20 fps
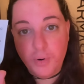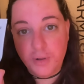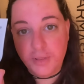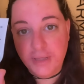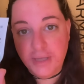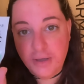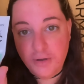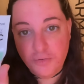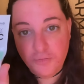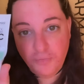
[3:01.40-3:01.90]

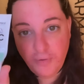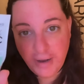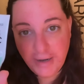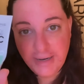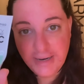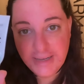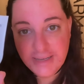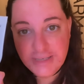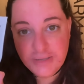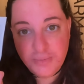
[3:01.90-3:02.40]
the
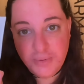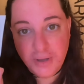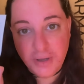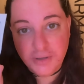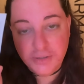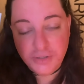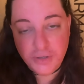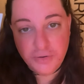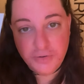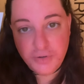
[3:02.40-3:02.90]
redness. We
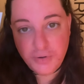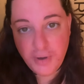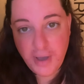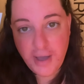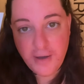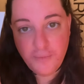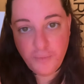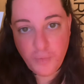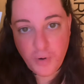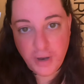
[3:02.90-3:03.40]
also do
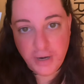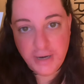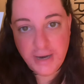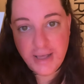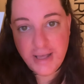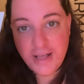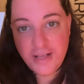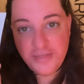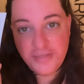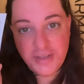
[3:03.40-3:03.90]
have one
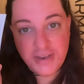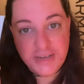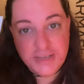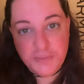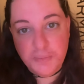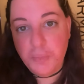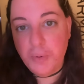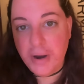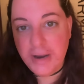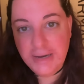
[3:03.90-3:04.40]
that is
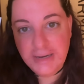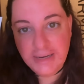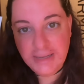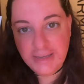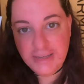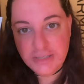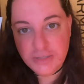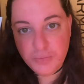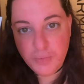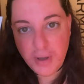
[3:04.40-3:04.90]
brightening
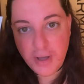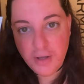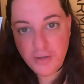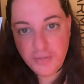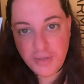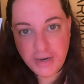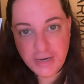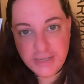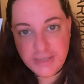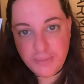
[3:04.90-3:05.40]
as well,
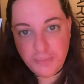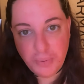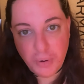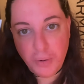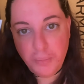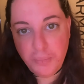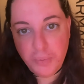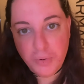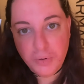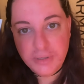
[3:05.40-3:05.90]
that has a
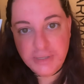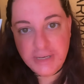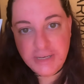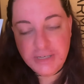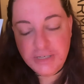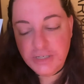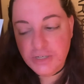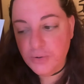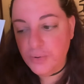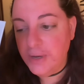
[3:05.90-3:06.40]
purple tint
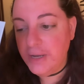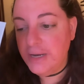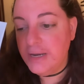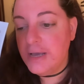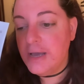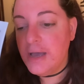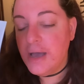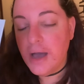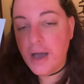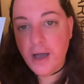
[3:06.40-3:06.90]
to it.
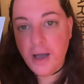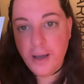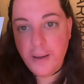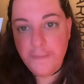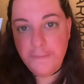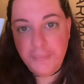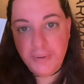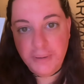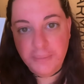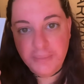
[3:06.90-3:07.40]

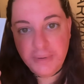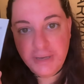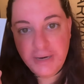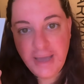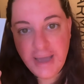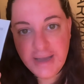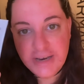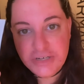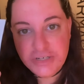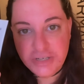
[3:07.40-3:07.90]
But I'm going to
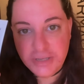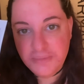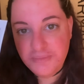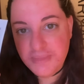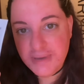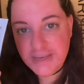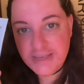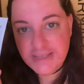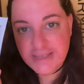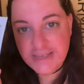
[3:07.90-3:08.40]
actually
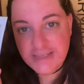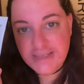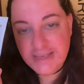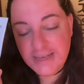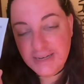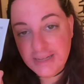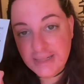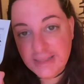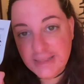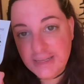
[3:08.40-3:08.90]
mix this in
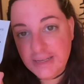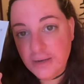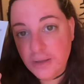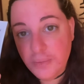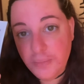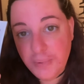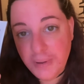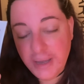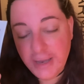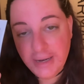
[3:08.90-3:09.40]
a little
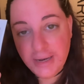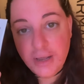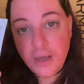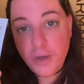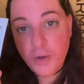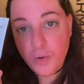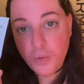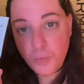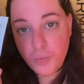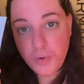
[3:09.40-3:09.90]
bit
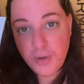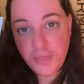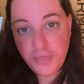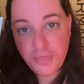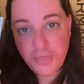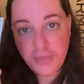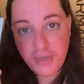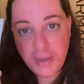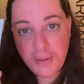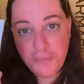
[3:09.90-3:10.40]
with
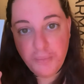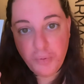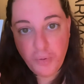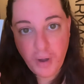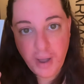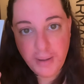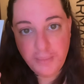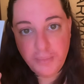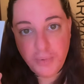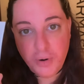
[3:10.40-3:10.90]
the
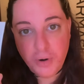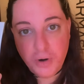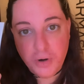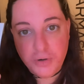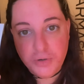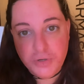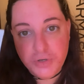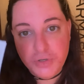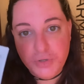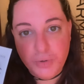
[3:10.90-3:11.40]
primer
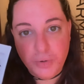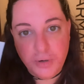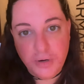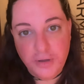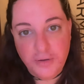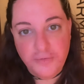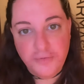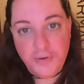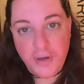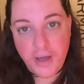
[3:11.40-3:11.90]
to sort
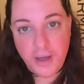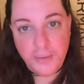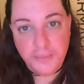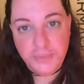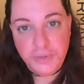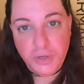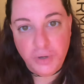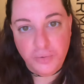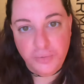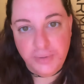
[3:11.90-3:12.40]
of
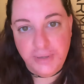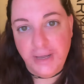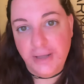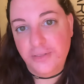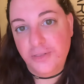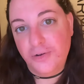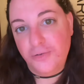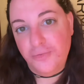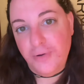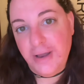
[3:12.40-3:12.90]
tone down
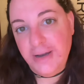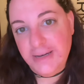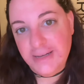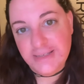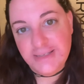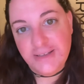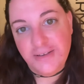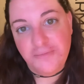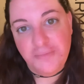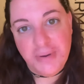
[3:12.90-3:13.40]
the
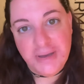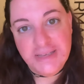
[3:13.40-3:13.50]
redness of my